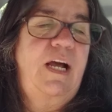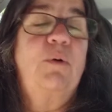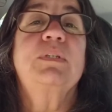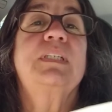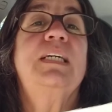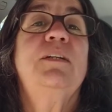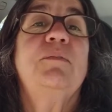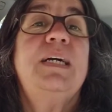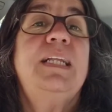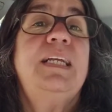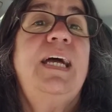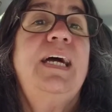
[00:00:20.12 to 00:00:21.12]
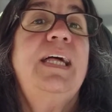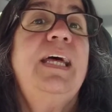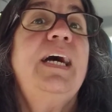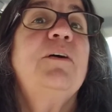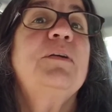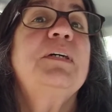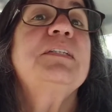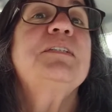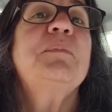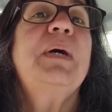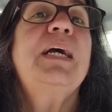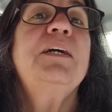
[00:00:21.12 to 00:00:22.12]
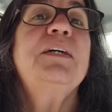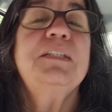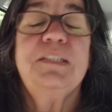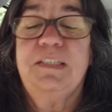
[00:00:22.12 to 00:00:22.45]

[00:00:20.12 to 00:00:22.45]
I was getting ready to head out on some errands,